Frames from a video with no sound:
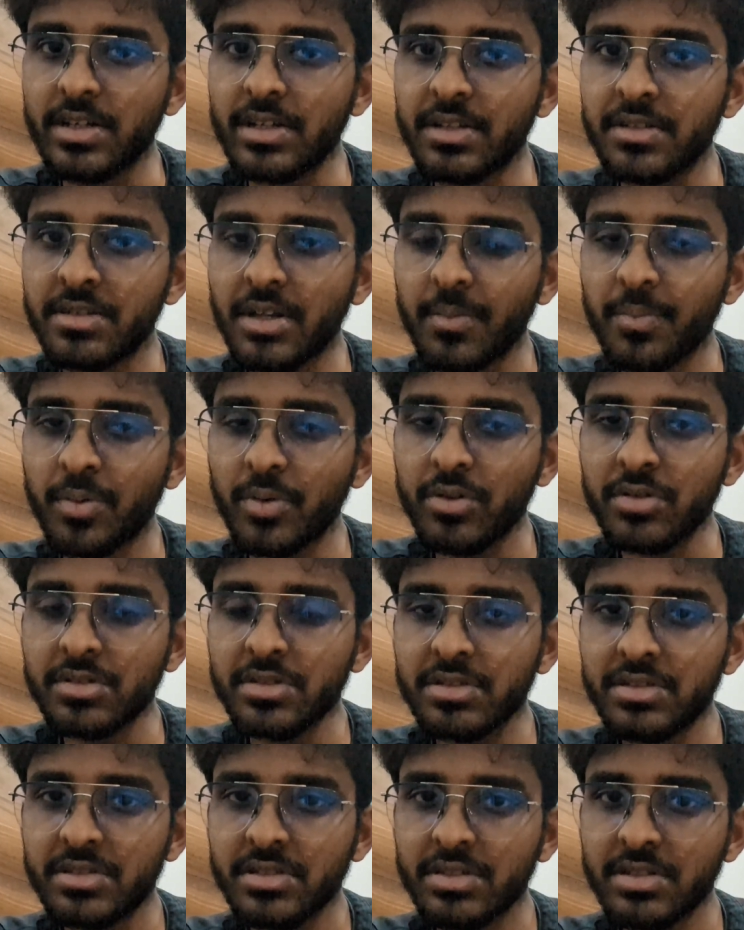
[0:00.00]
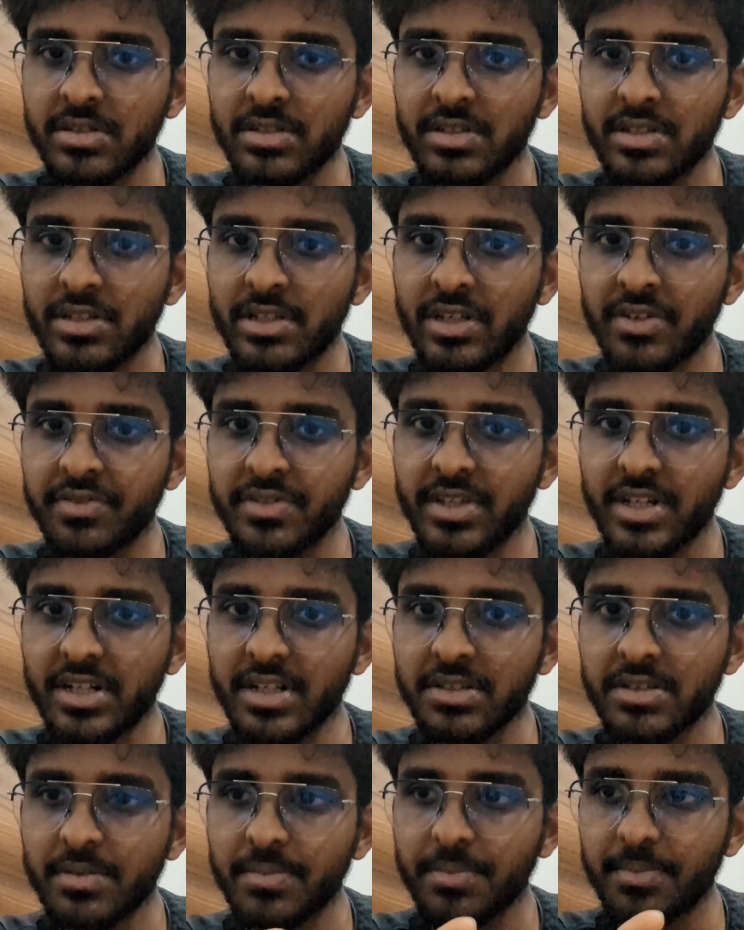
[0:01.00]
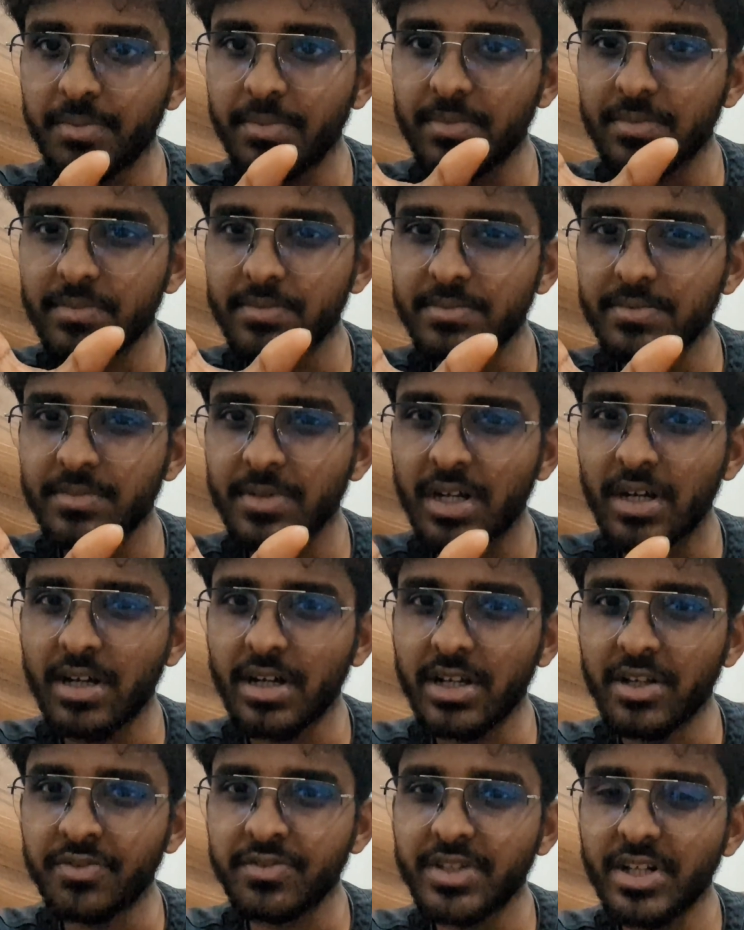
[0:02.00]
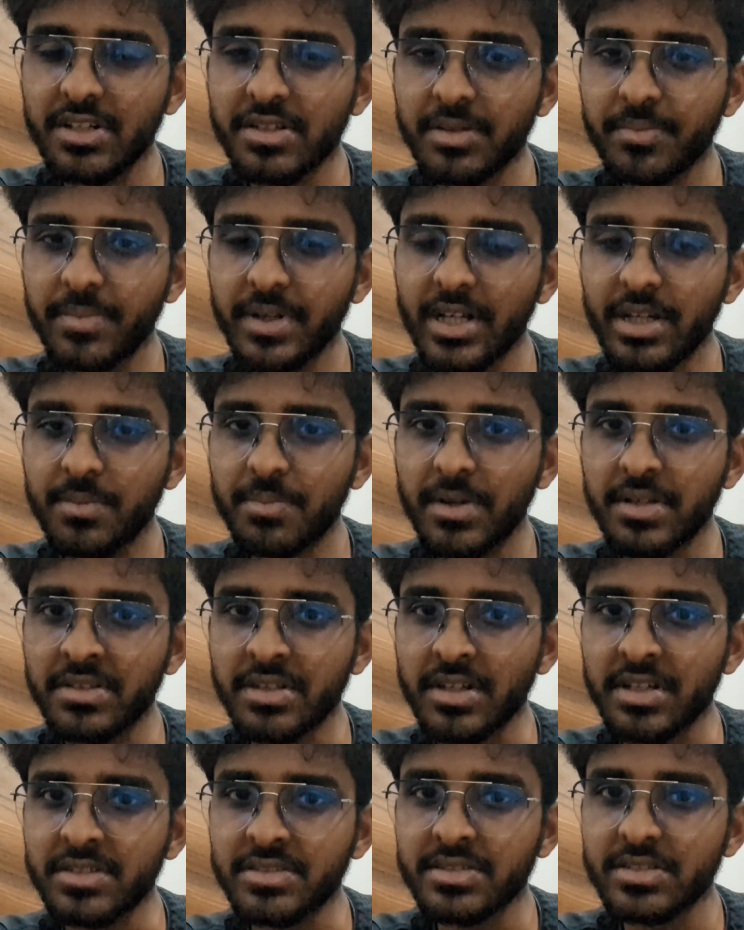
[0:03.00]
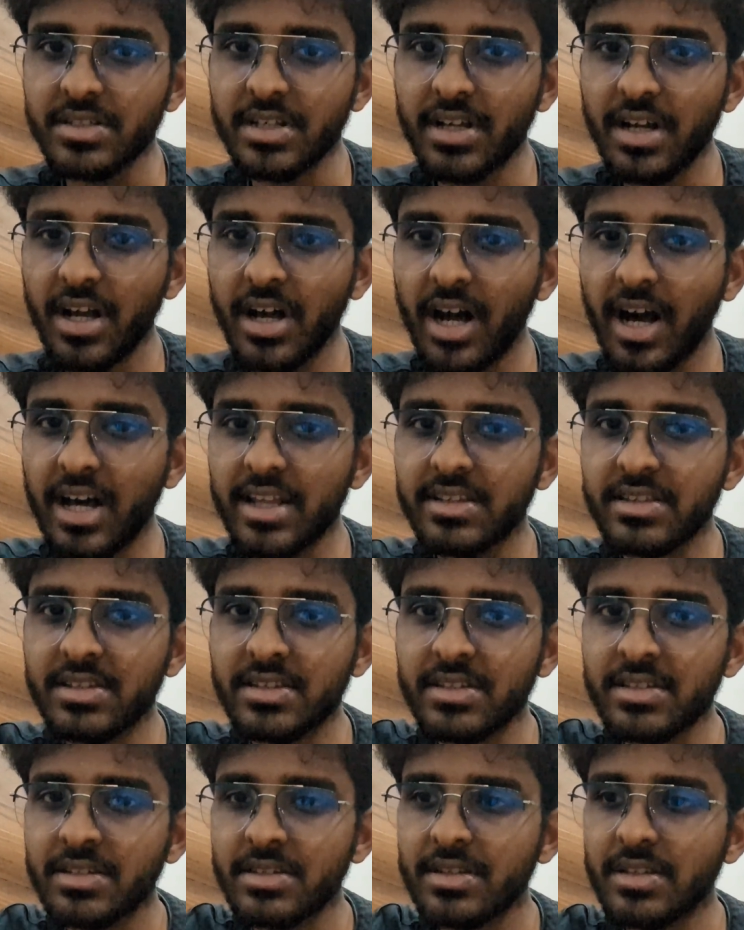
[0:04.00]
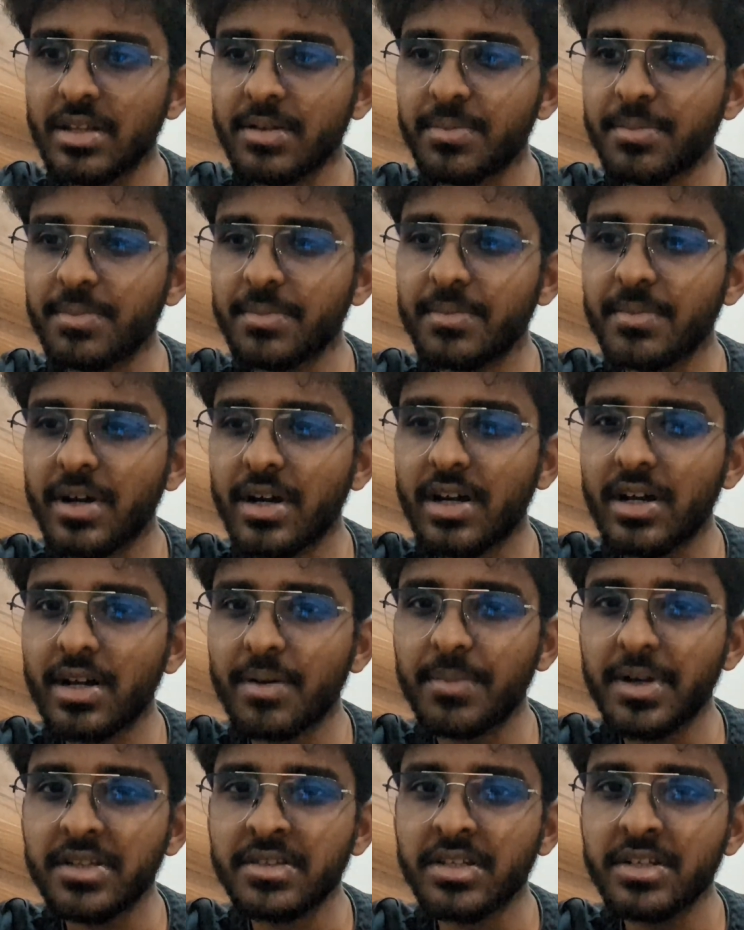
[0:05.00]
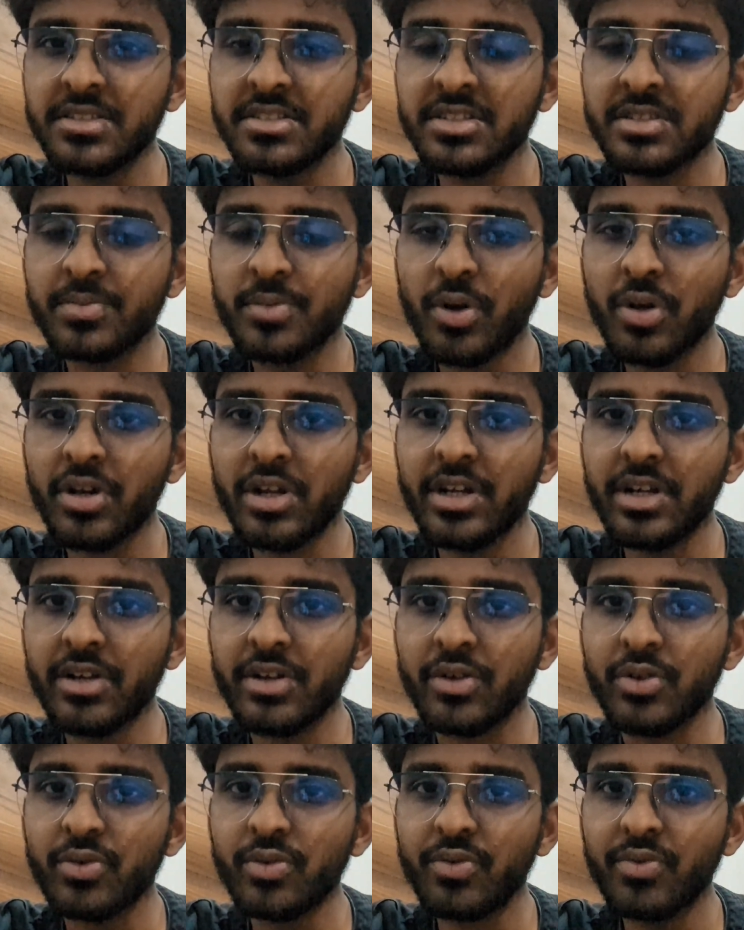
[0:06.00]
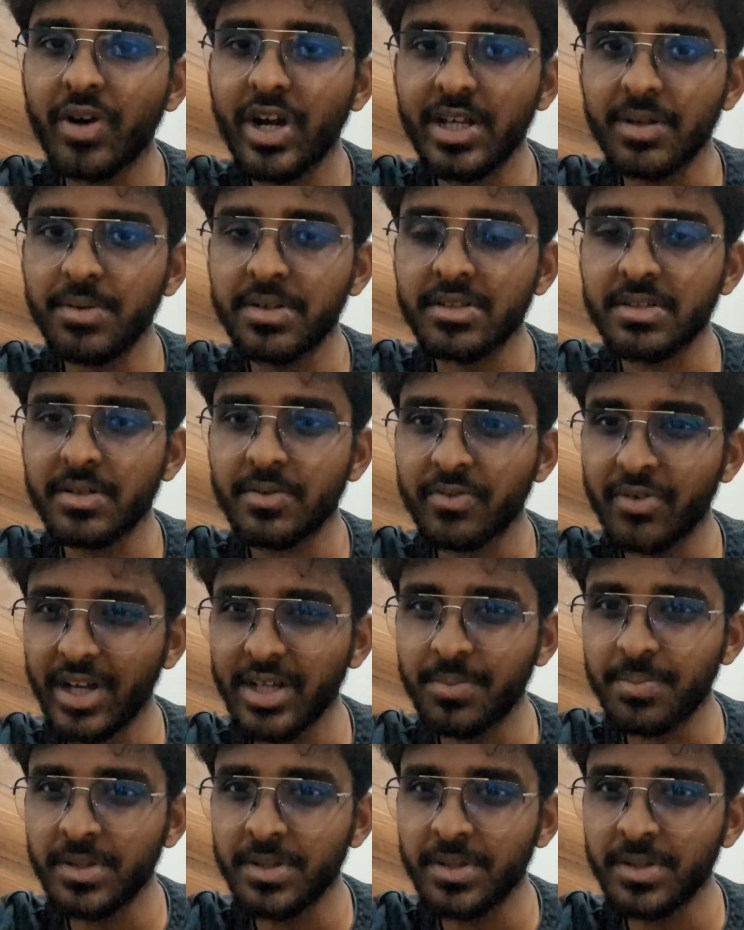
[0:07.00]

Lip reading: Suppose if there is a big message and the message is broken into five